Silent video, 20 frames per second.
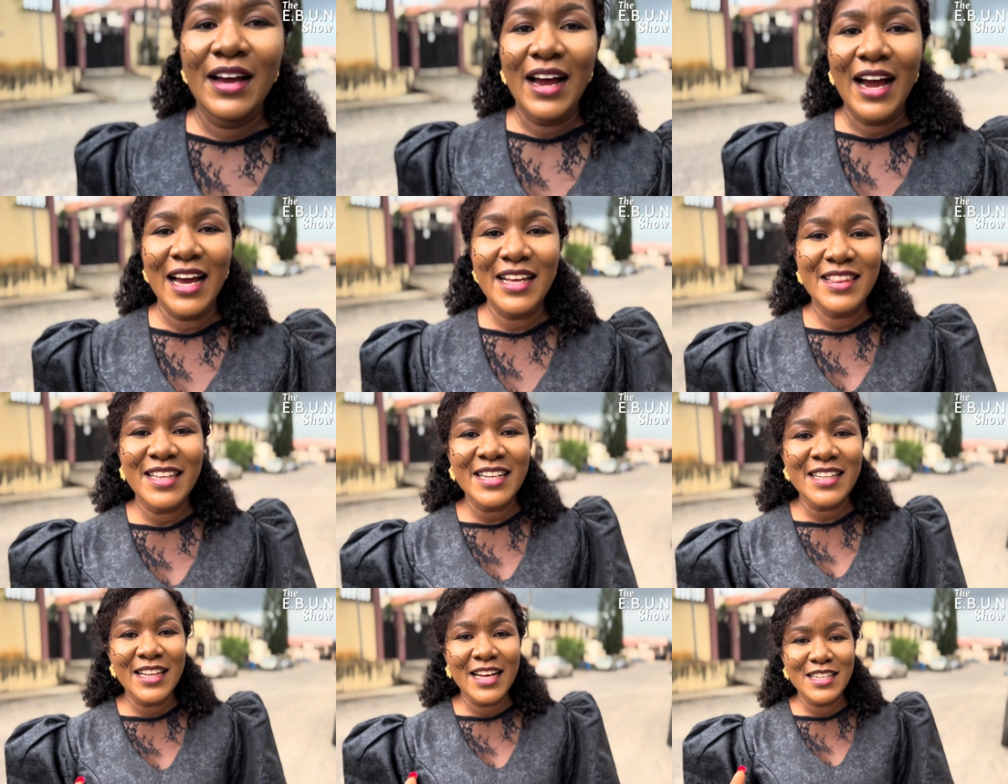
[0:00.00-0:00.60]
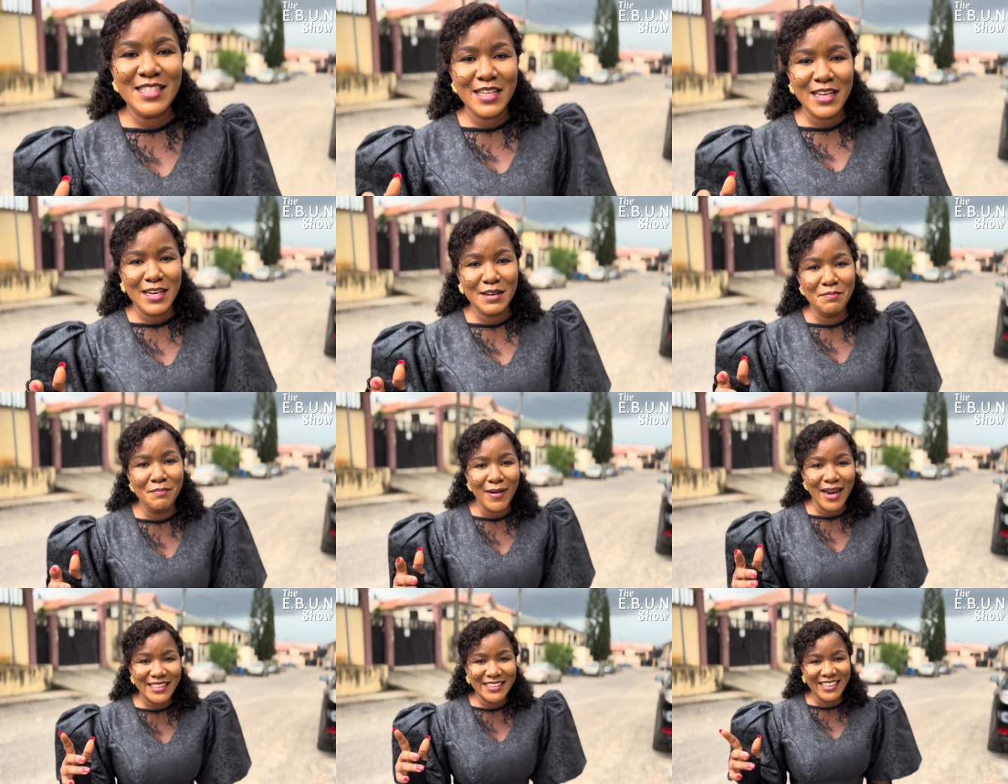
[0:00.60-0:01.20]
I think there's a
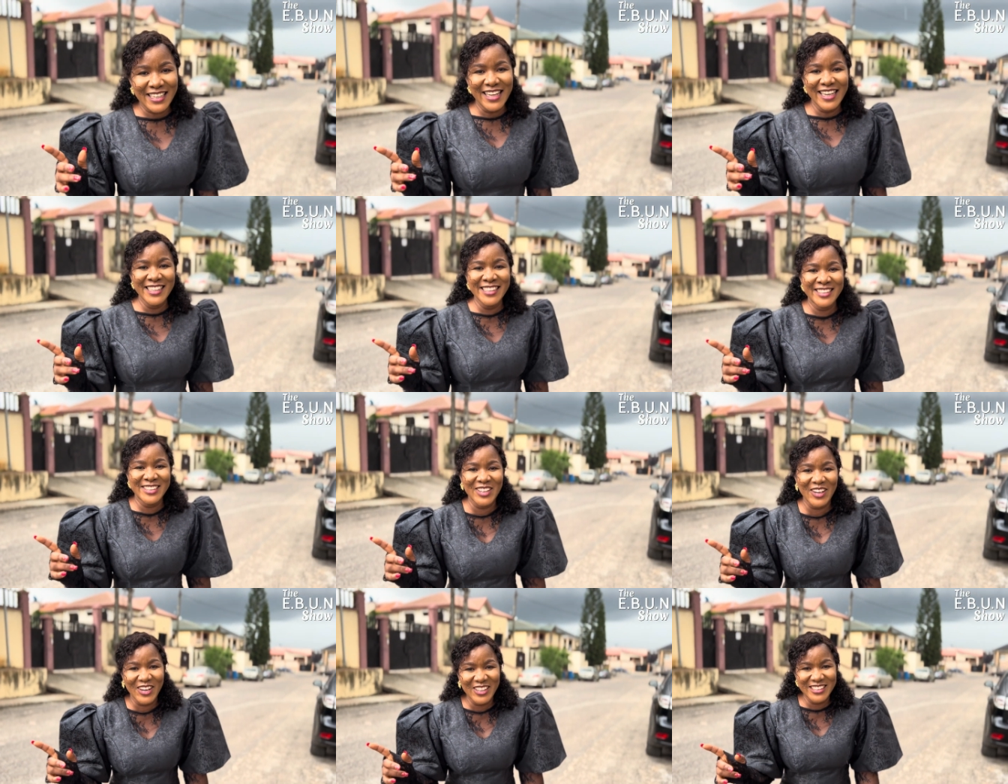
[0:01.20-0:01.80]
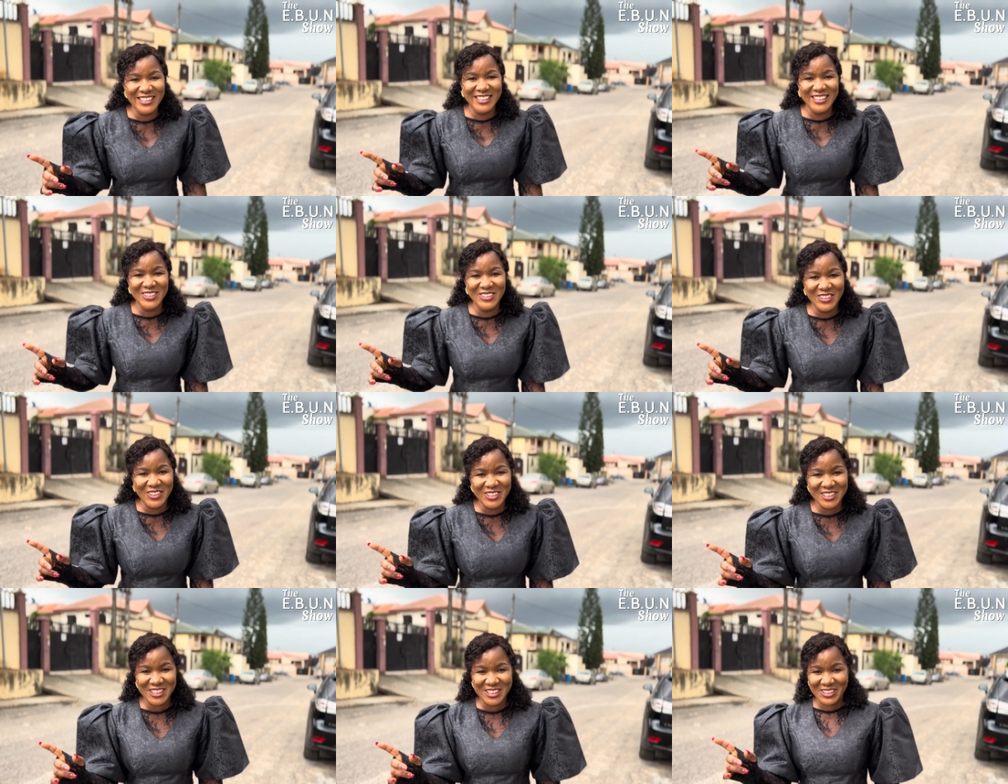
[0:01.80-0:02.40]
mad lady on the
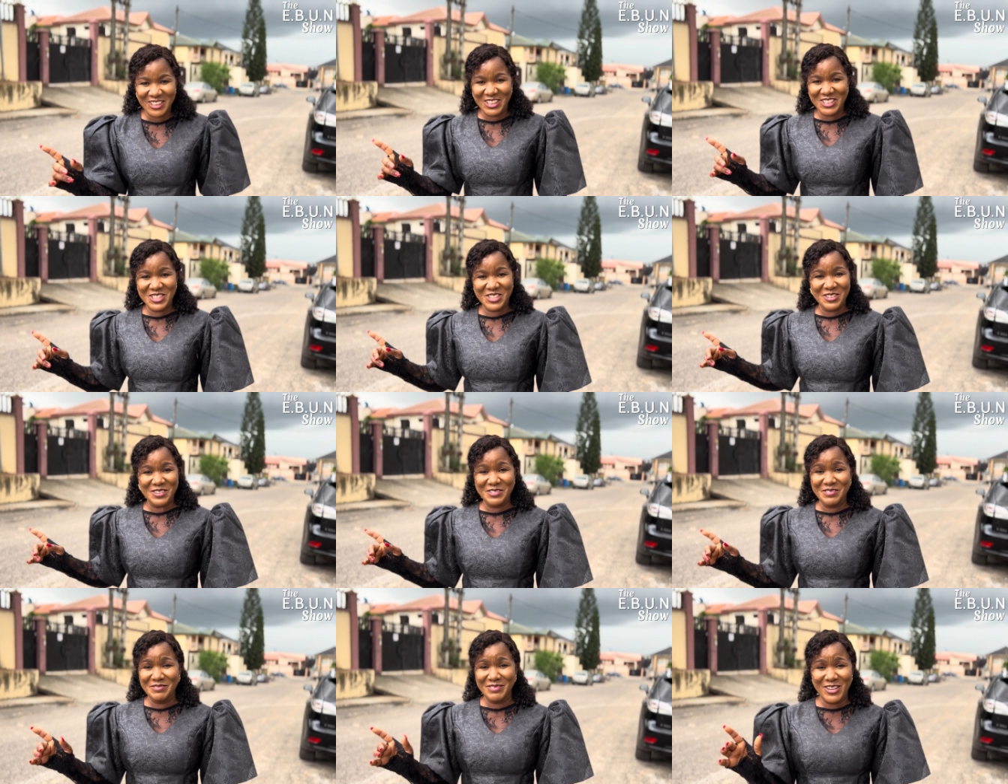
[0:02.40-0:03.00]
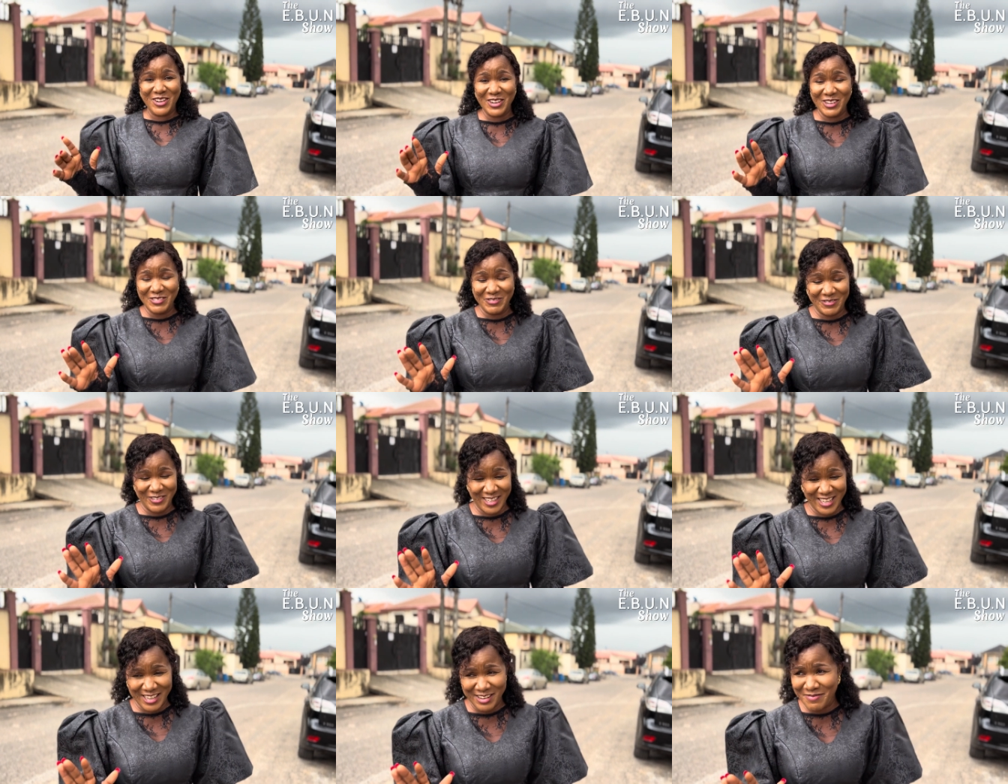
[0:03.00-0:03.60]
road. She just God
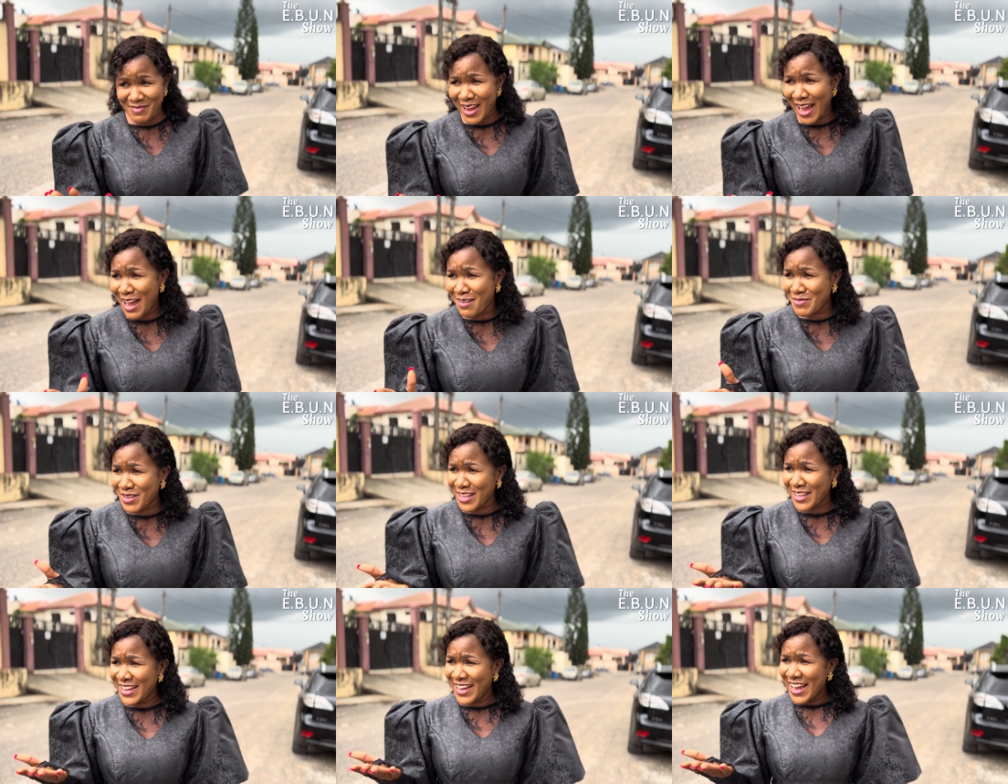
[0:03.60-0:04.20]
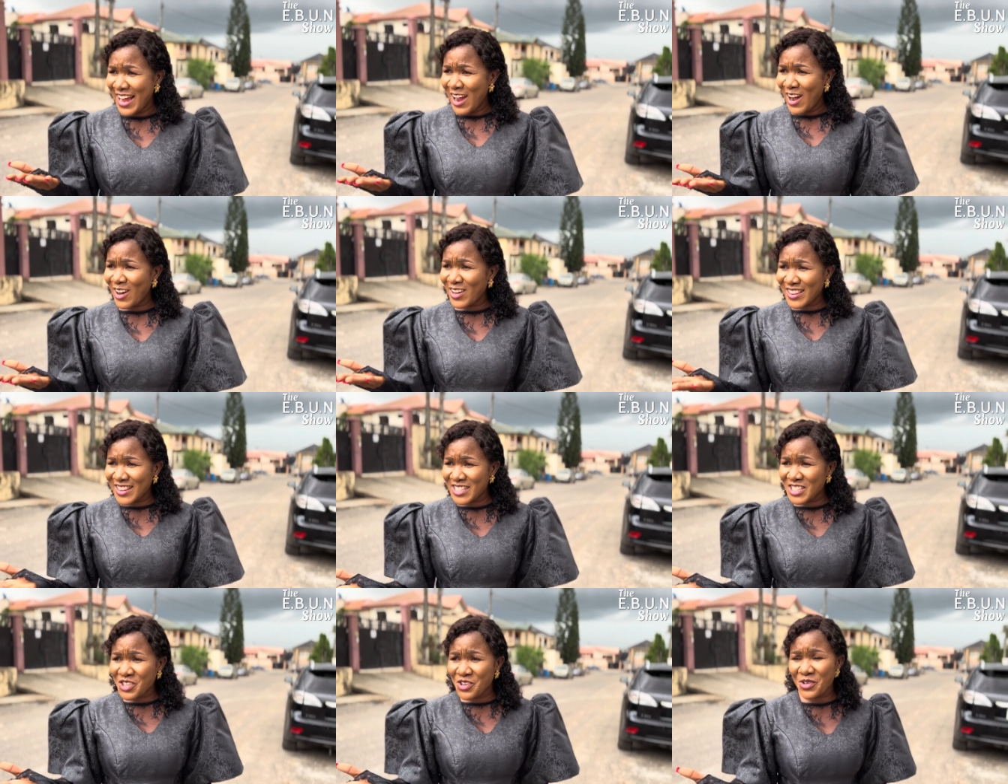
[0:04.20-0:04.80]
forgive me, on
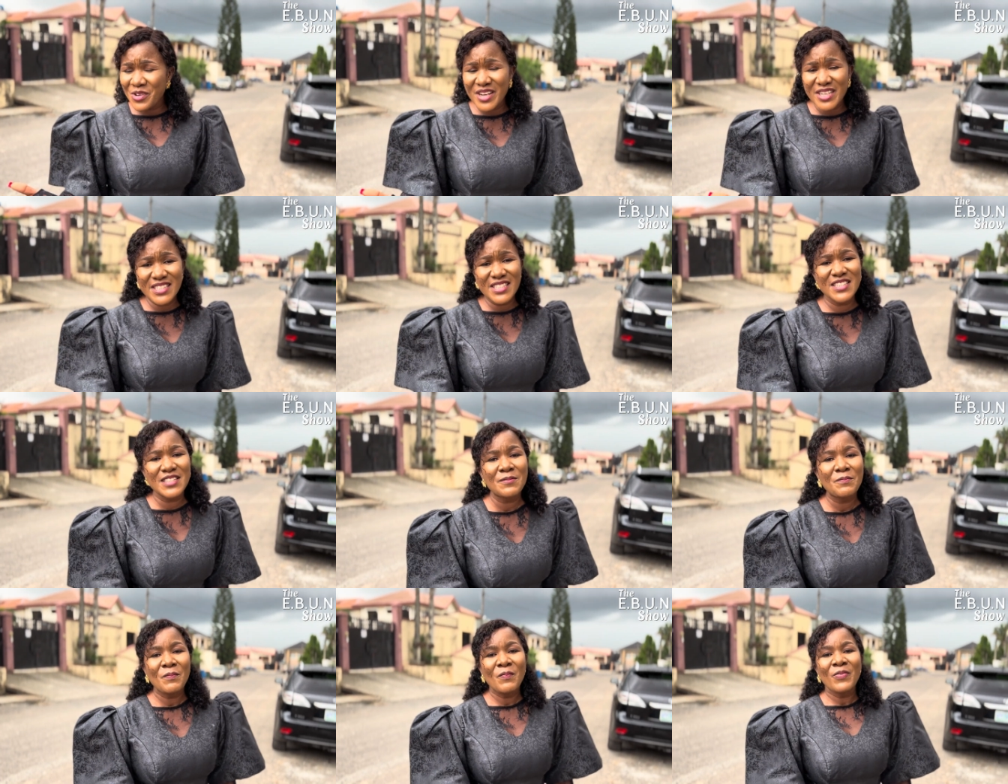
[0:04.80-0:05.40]
the streets.